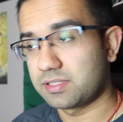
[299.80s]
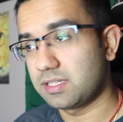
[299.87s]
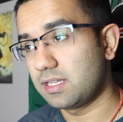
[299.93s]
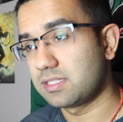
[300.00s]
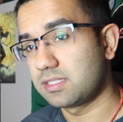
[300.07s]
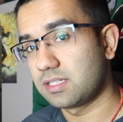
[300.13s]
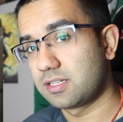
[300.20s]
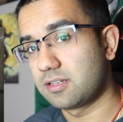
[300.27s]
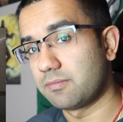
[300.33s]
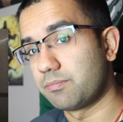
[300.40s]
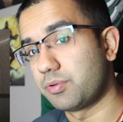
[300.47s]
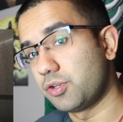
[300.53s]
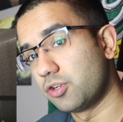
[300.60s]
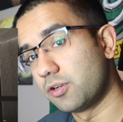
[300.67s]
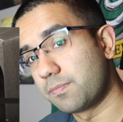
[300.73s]
pertains to
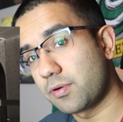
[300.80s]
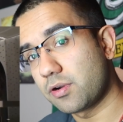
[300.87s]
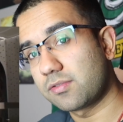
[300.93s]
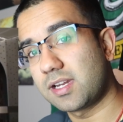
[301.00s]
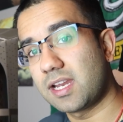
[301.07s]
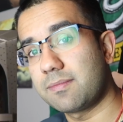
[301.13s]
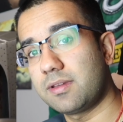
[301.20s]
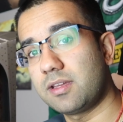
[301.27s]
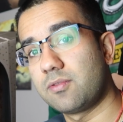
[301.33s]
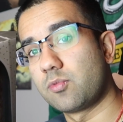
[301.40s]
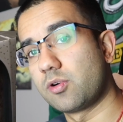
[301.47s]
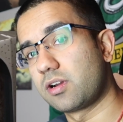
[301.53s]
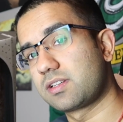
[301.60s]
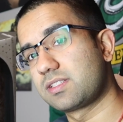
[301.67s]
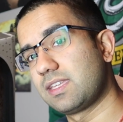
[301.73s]
computer programming
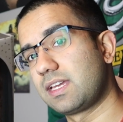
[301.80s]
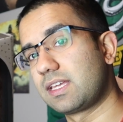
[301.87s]
works